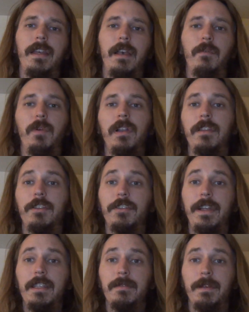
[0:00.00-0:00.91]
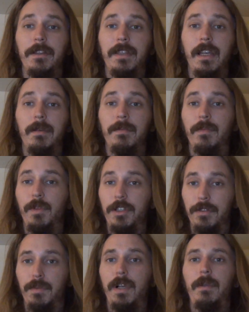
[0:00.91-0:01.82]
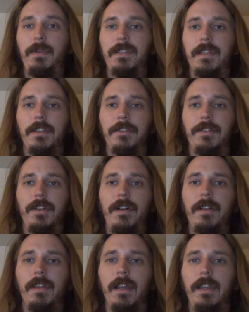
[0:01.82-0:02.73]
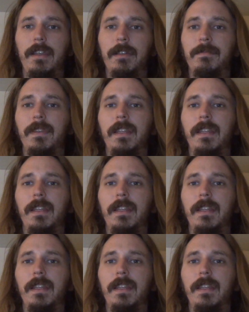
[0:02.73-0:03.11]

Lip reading: And one of the traits about them, which is why we say they're dog-like,